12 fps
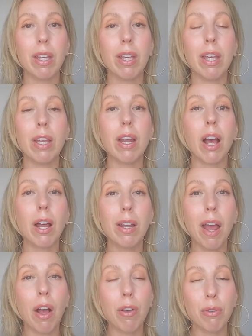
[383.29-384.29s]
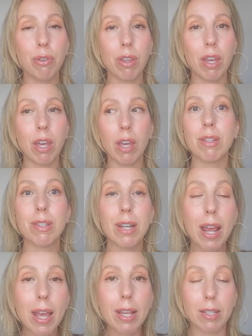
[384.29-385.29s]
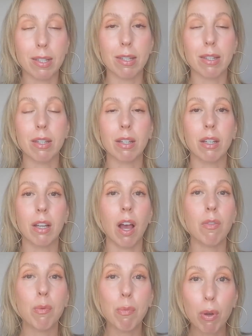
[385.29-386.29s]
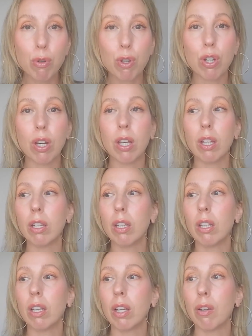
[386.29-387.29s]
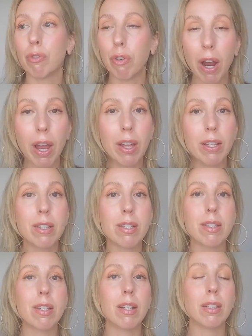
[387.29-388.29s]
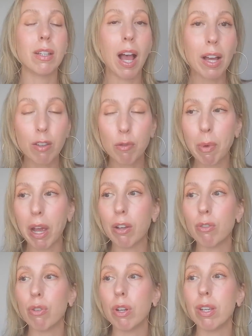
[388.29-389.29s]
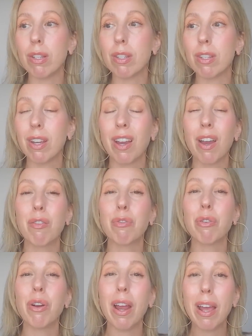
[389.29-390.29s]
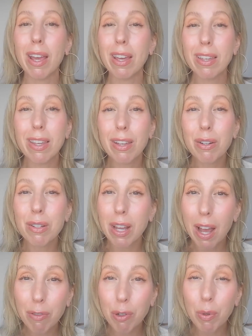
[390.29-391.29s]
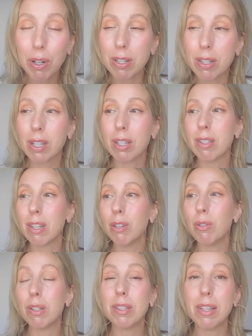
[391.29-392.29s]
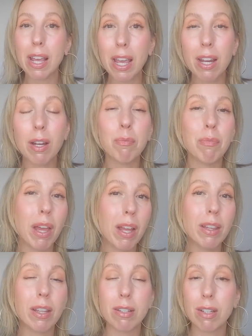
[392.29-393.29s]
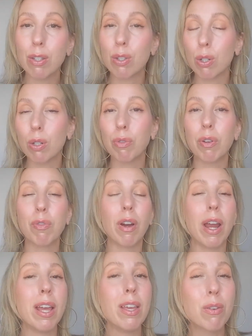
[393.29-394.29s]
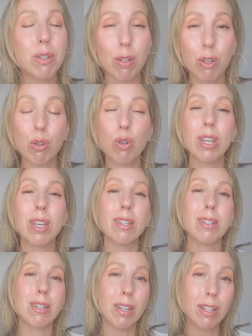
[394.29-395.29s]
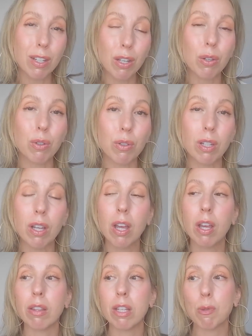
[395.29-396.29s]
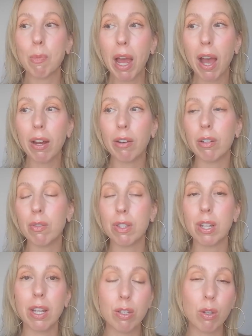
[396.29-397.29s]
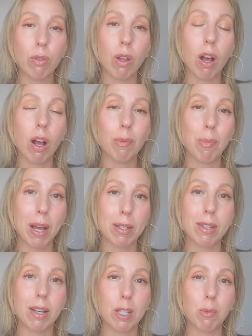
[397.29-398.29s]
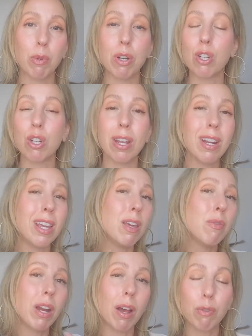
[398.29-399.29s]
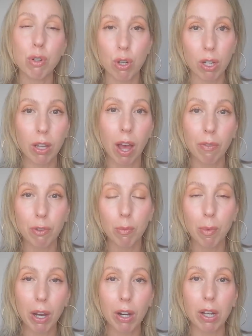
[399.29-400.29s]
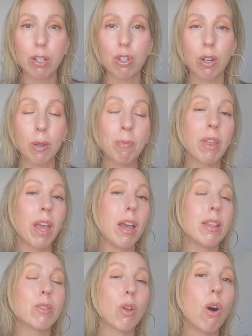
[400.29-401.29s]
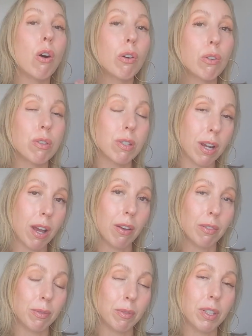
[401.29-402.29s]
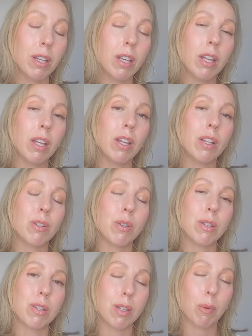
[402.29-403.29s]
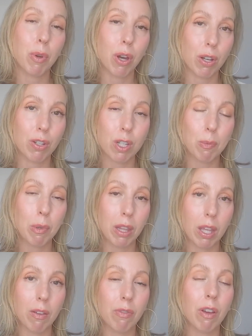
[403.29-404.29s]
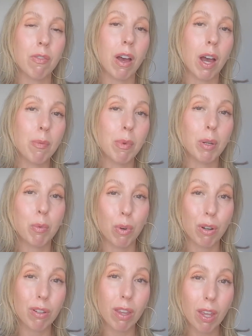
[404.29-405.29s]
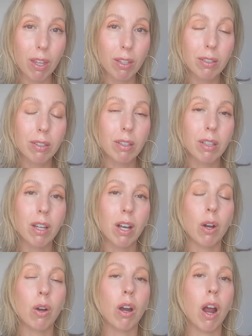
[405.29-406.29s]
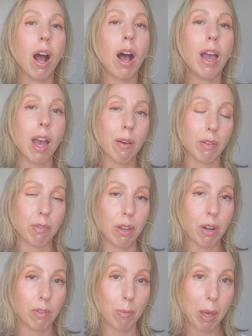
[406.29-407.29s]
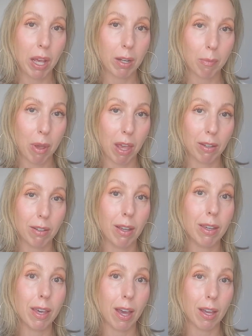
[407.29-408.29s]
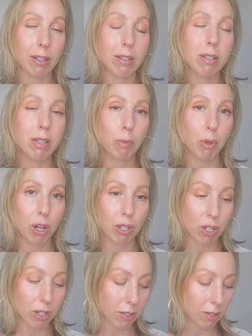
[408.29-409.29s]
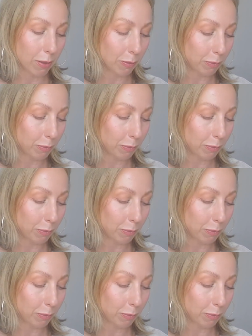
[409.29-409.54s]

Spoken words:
in unhealthy states of emotion, friends, lack of boundaries for 8 years afterwards, continued to date men that didn't serve her for 8 years. So she continued this pattern of staying too long past the expiration date, even after she left her marriage. And this all goes down to the subconscious belief of I'm unworthy or I have a fear of abandonment. Again, subconscious.